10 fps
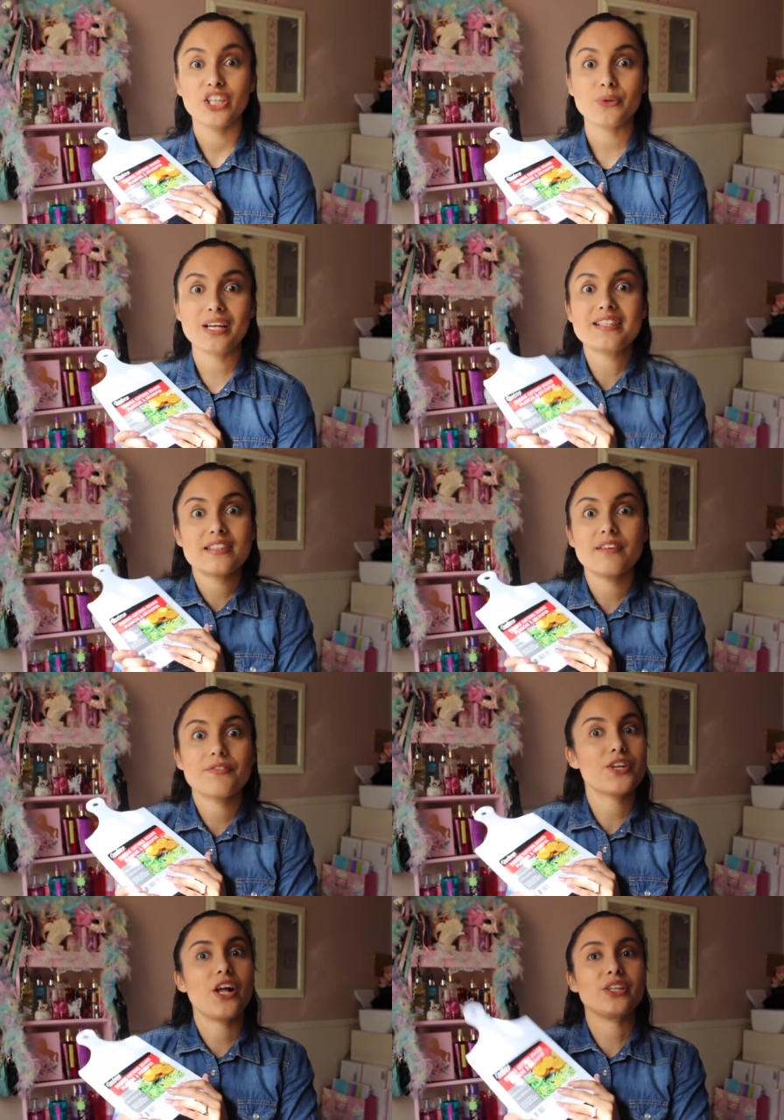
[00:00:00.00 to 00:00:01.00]
you guys
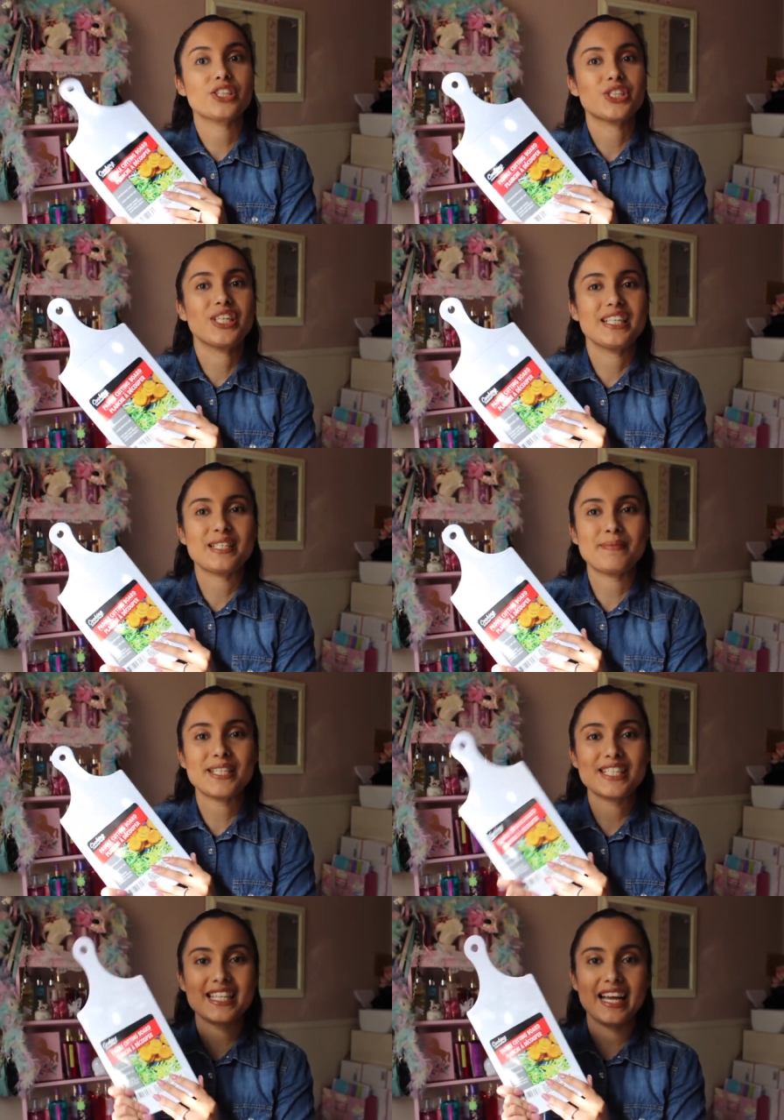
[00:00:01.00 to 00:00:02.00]
love the Dollar Tree as
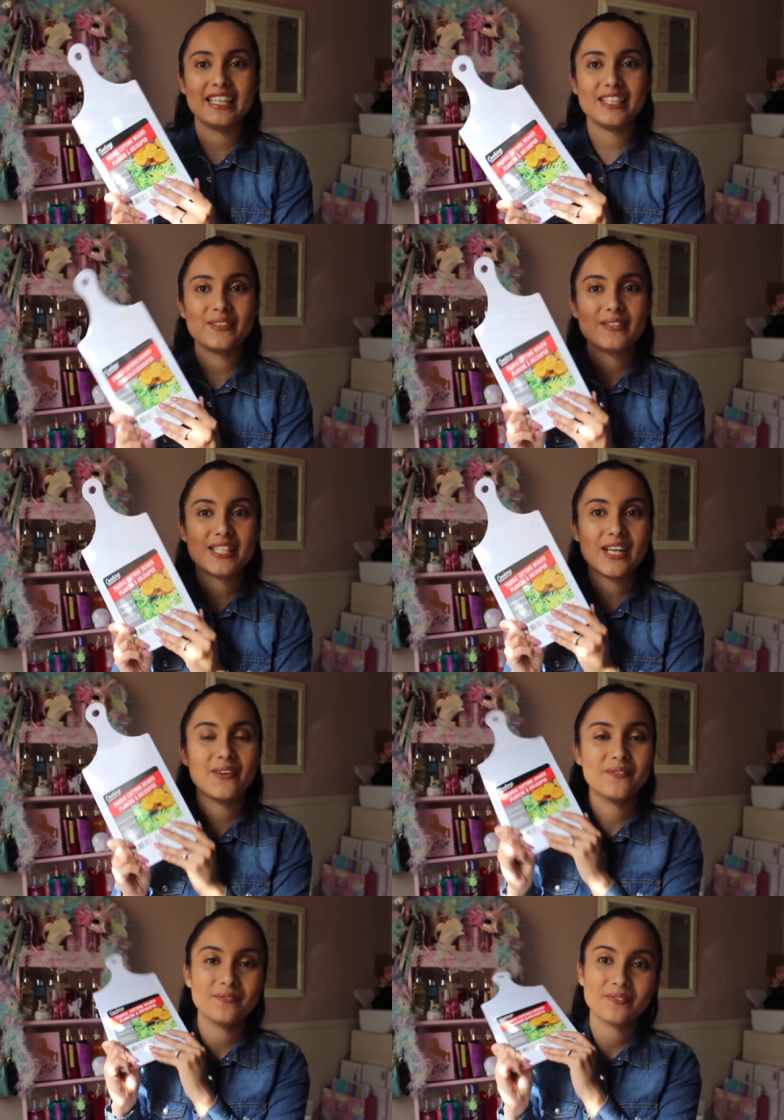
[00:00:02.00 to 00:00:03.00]
much as I do. So